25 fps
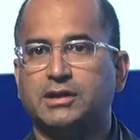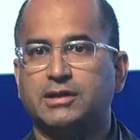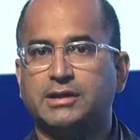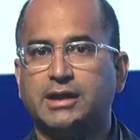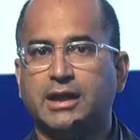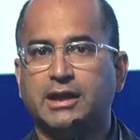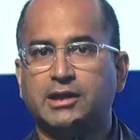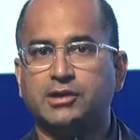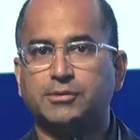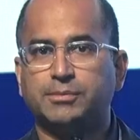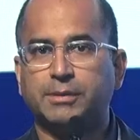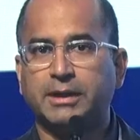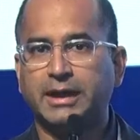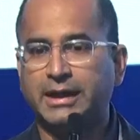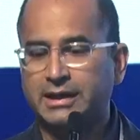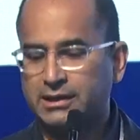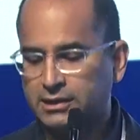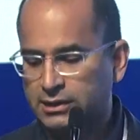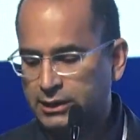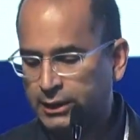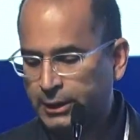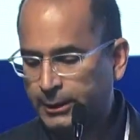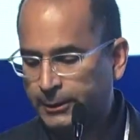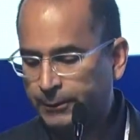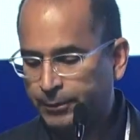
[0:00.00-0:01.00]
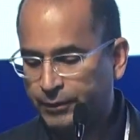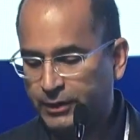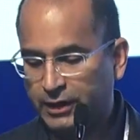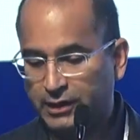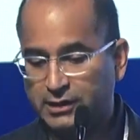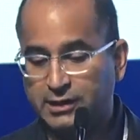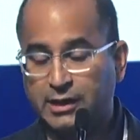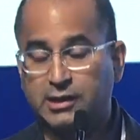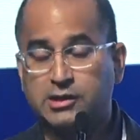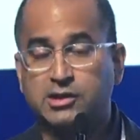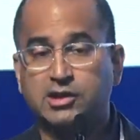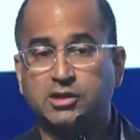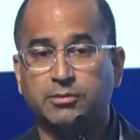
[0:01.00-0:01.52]
takes place. it
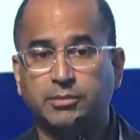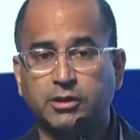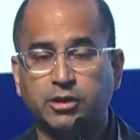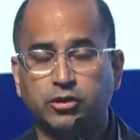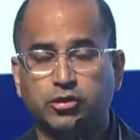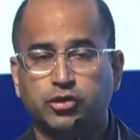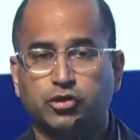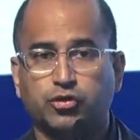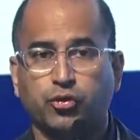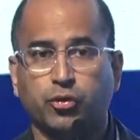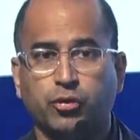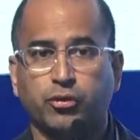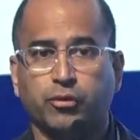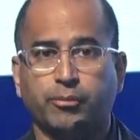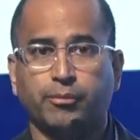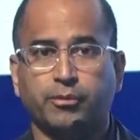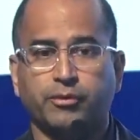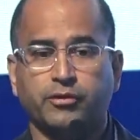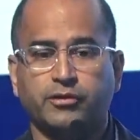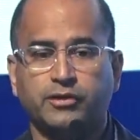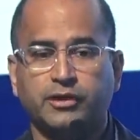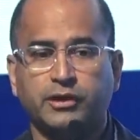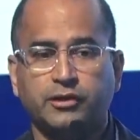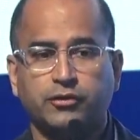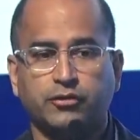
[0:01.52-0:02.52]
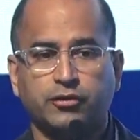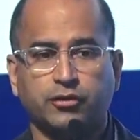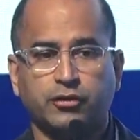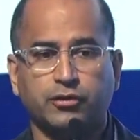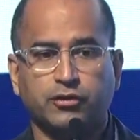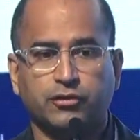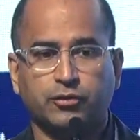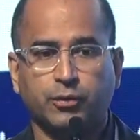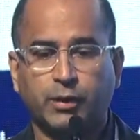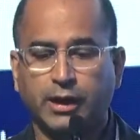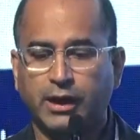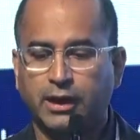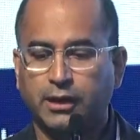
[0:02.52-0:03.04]
tends to be a shorter procedure as
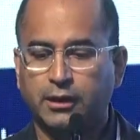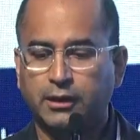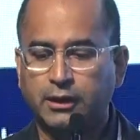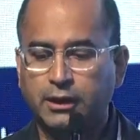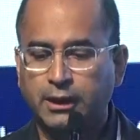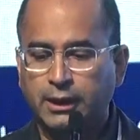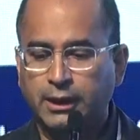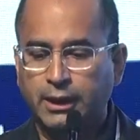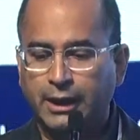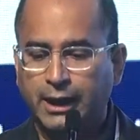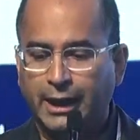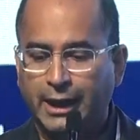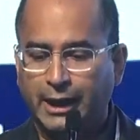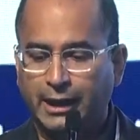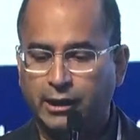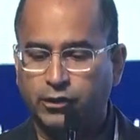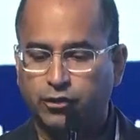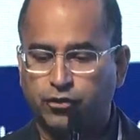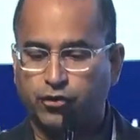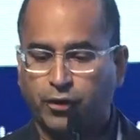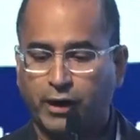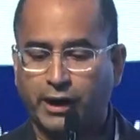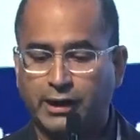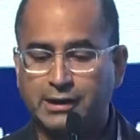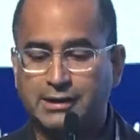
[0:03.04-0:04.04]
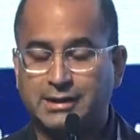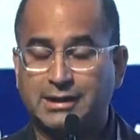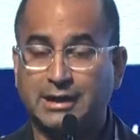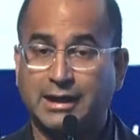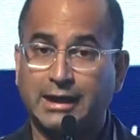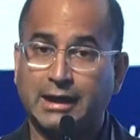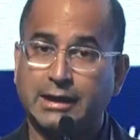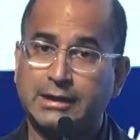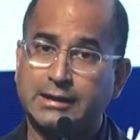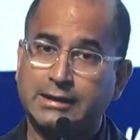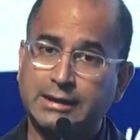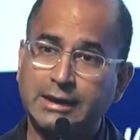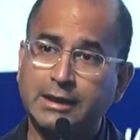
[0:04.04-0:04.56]
well, and tries to
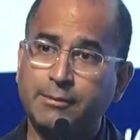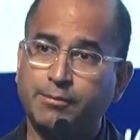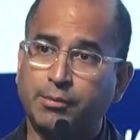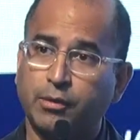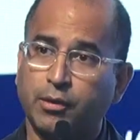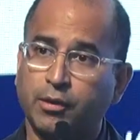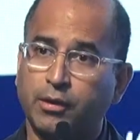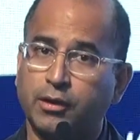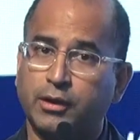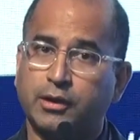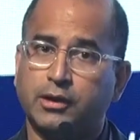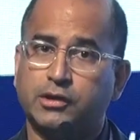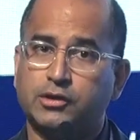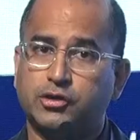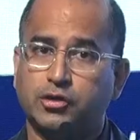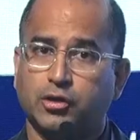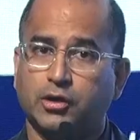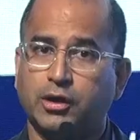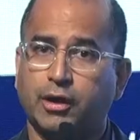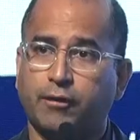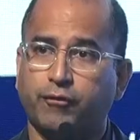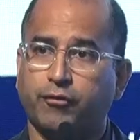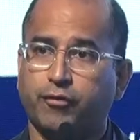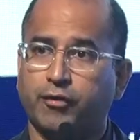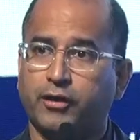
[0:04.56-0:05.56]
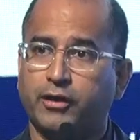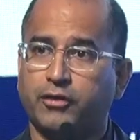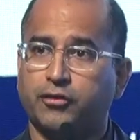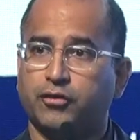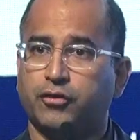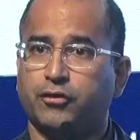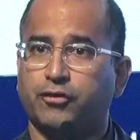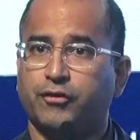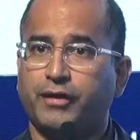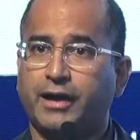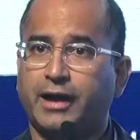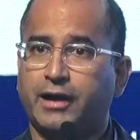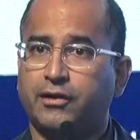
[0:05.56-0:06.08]
get deeper in a circumferential
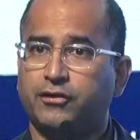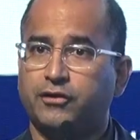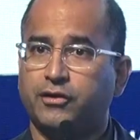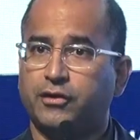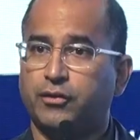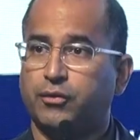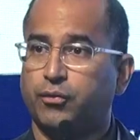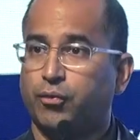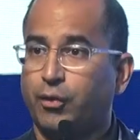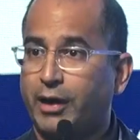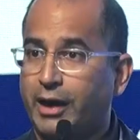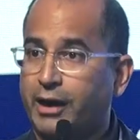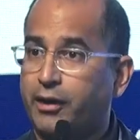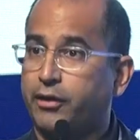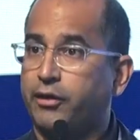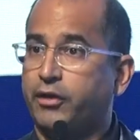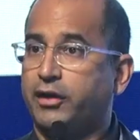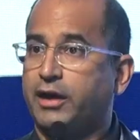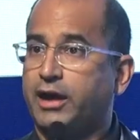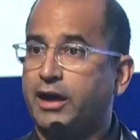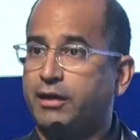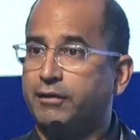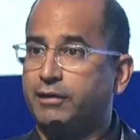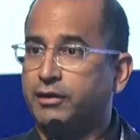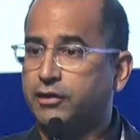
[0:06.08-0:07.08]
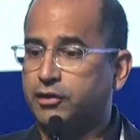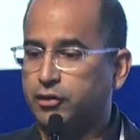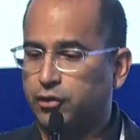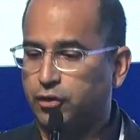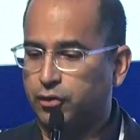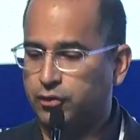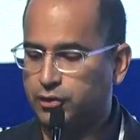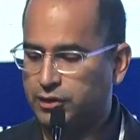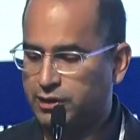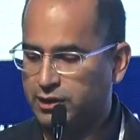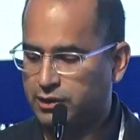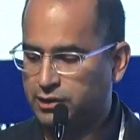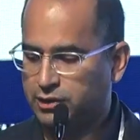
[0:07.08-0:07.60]
fashion rather than having to go
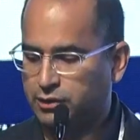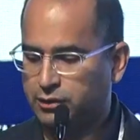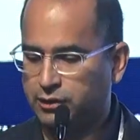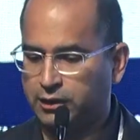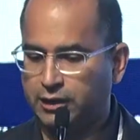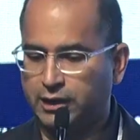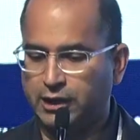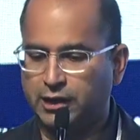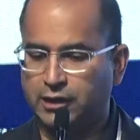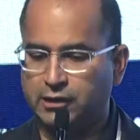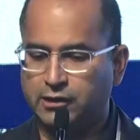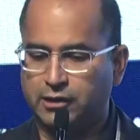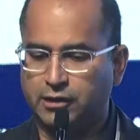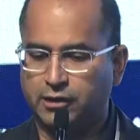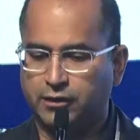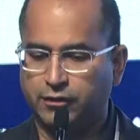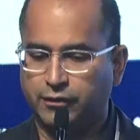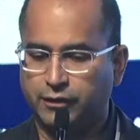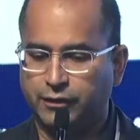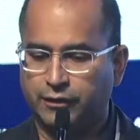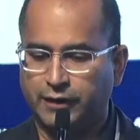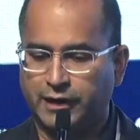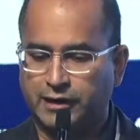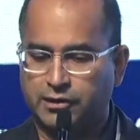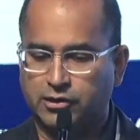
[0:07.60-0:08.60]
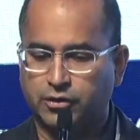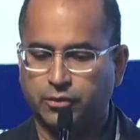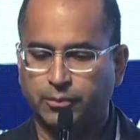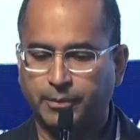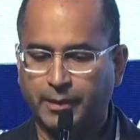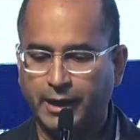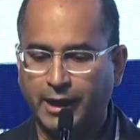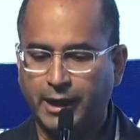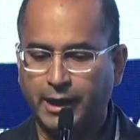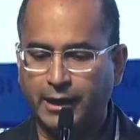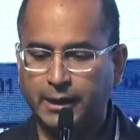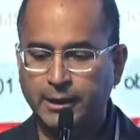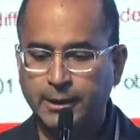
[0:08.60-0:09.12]
distally into the vessel bed.